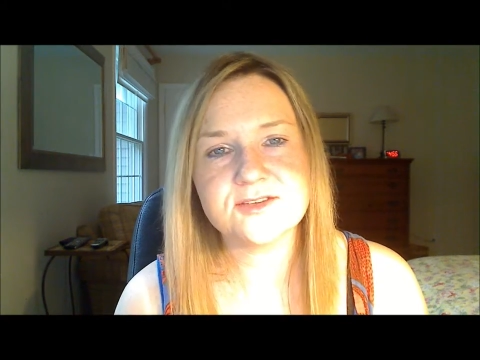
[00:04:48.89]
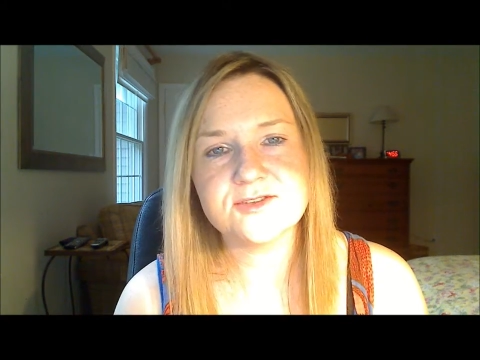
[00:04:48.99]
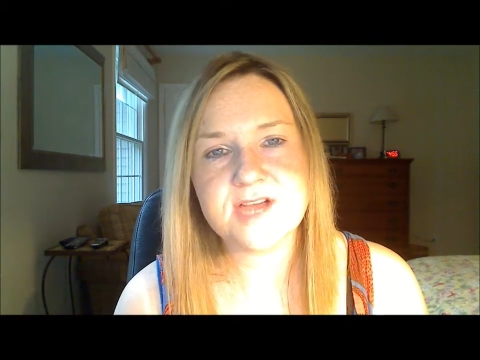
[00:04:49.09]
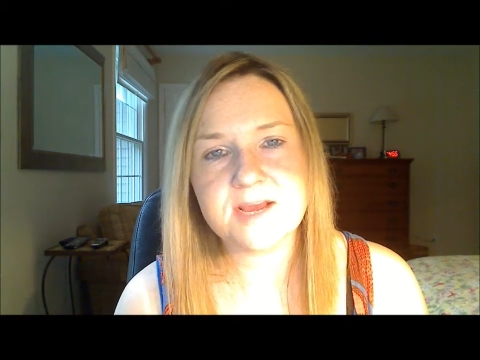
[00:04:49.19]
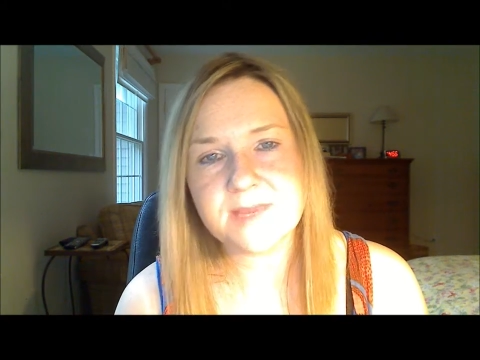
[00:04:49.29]

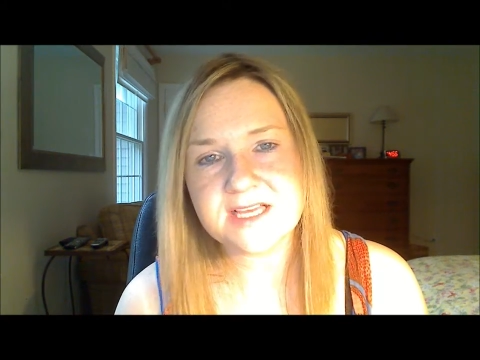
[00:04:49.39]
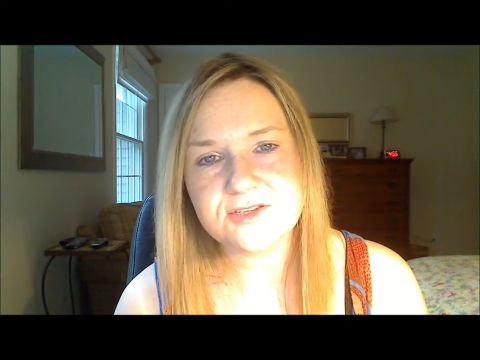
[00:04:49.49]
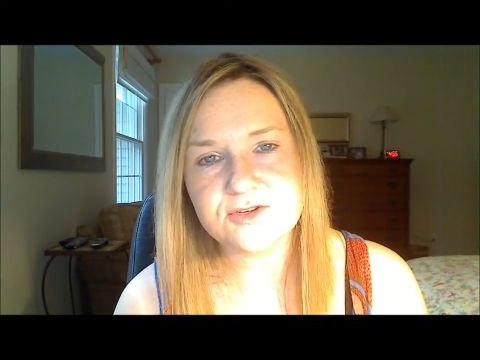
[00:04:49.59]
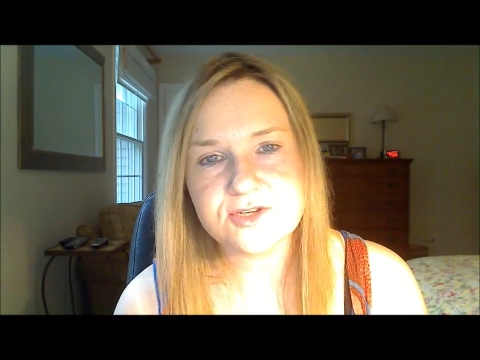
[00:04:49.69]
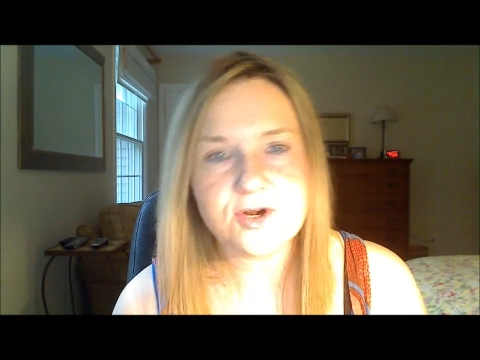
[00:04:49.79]
John
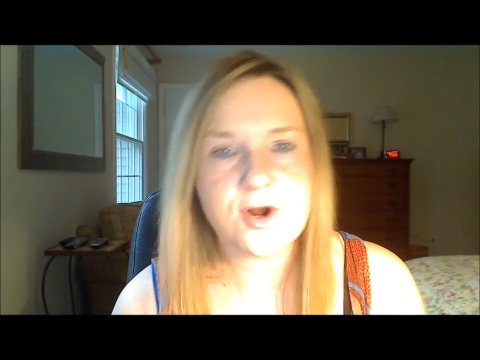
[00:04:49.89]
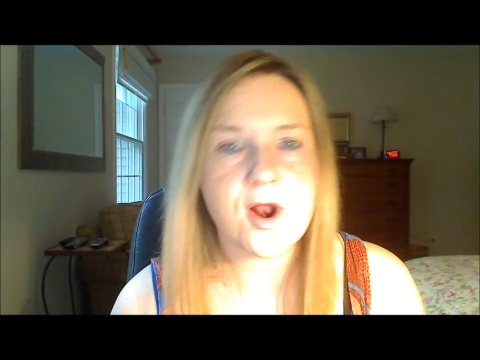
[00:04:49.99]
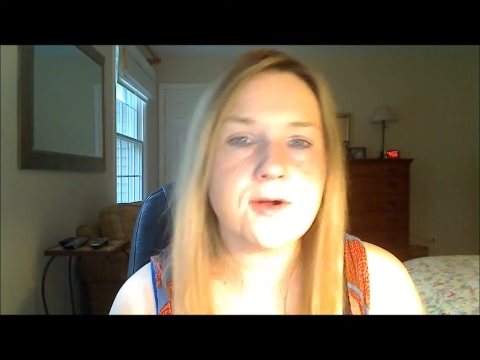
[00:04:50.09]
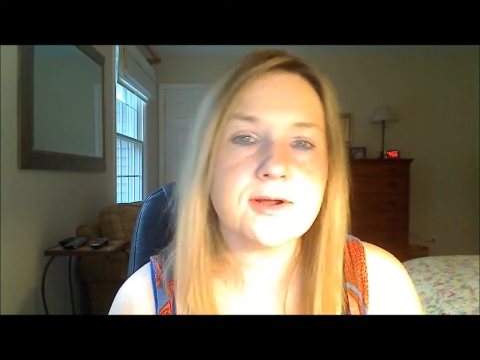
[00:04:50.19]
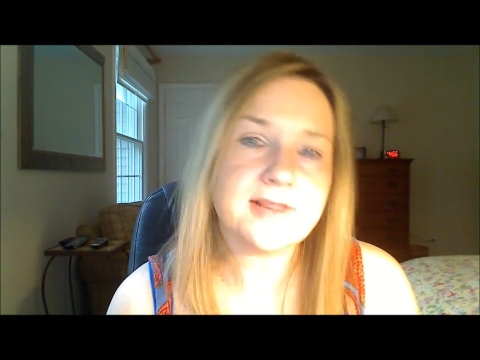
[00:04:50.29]

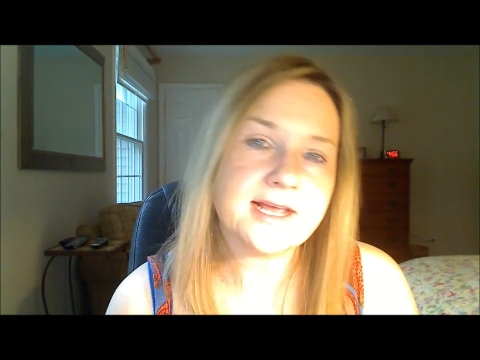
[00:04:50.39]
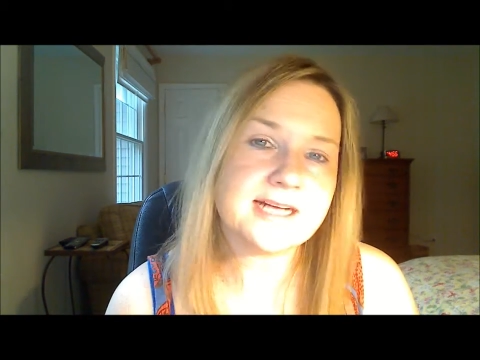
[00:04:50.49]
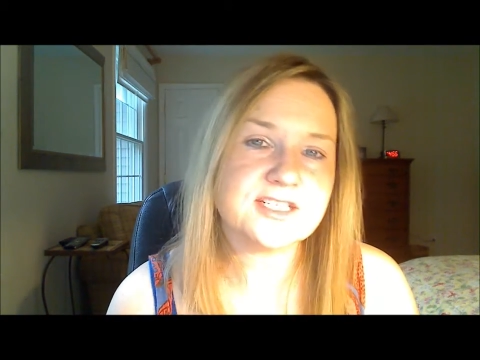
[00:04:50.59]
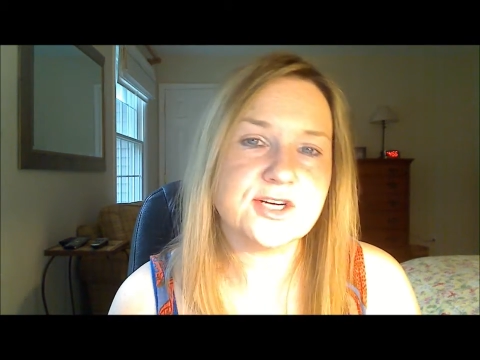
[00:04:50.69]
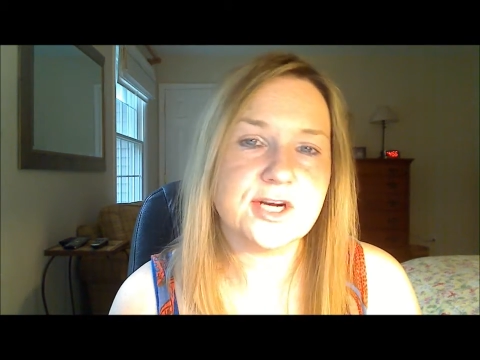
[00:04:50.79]
Mastrototaro
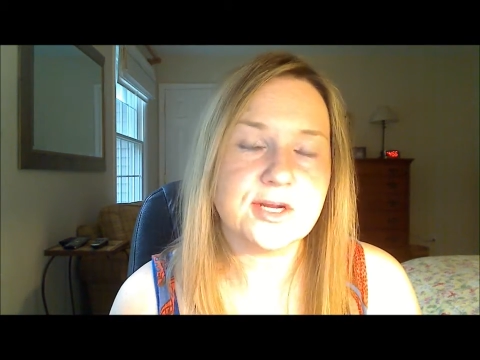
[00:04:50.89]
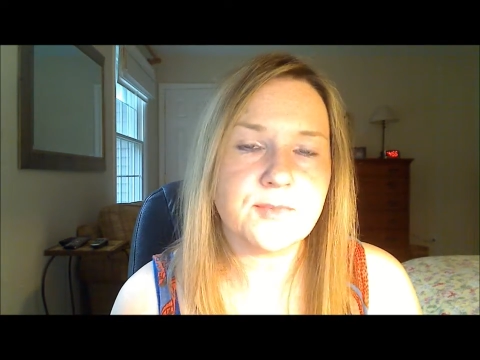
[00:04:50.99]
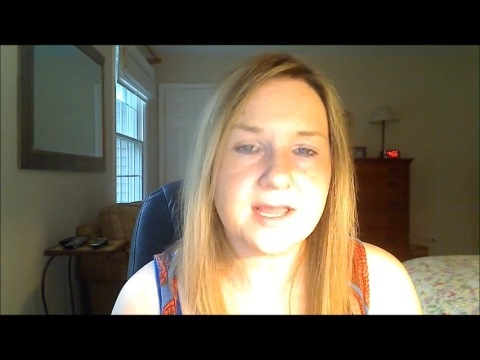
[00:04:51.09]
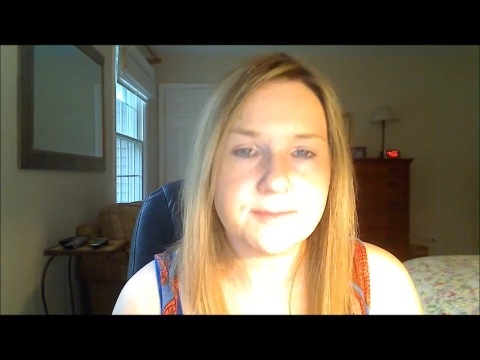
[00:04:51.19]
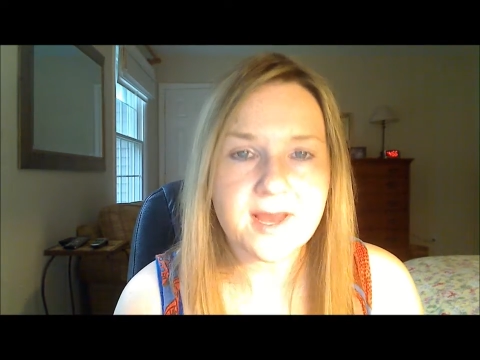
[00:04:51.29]
last year on
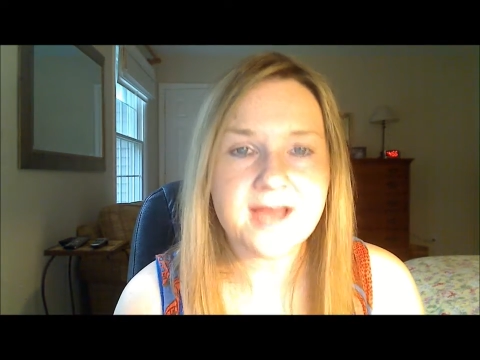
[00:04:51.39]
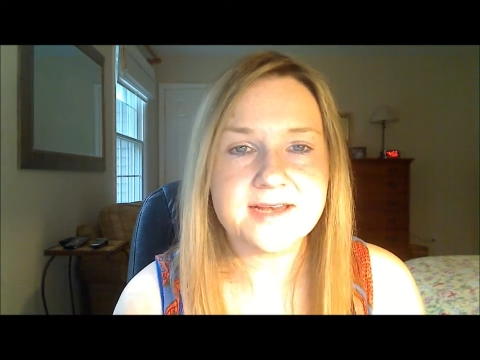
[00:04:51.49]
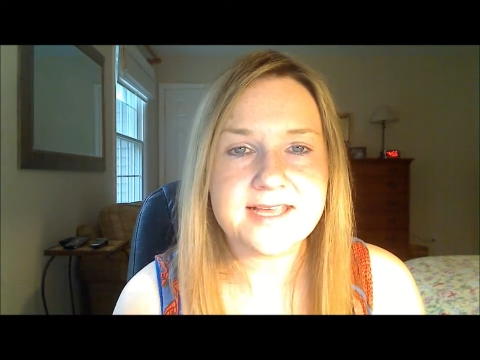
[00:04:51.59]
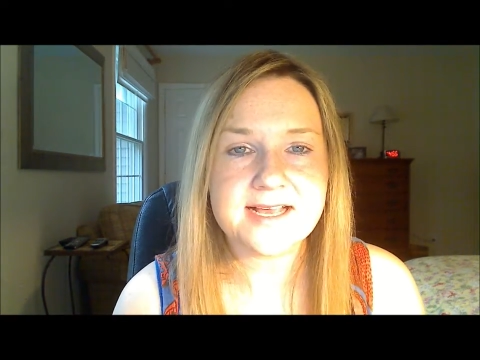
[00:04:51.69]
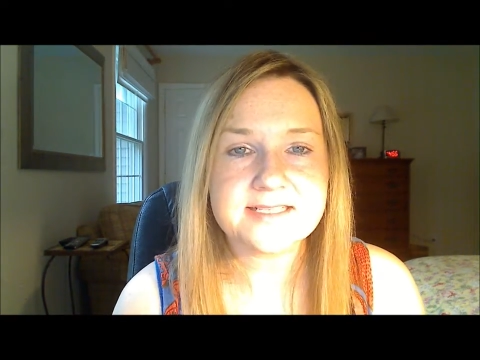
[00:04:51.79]
my
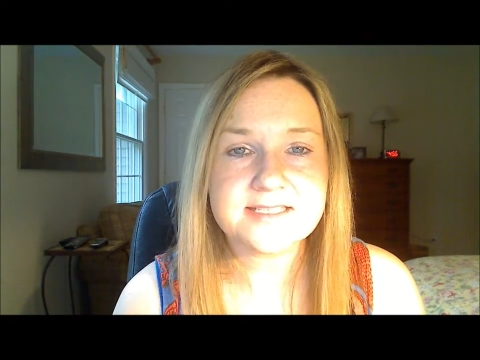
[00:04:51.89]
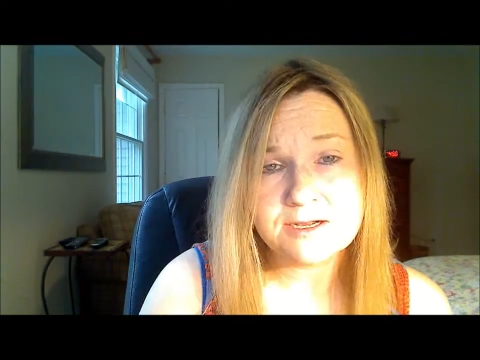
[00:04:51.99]
podcast.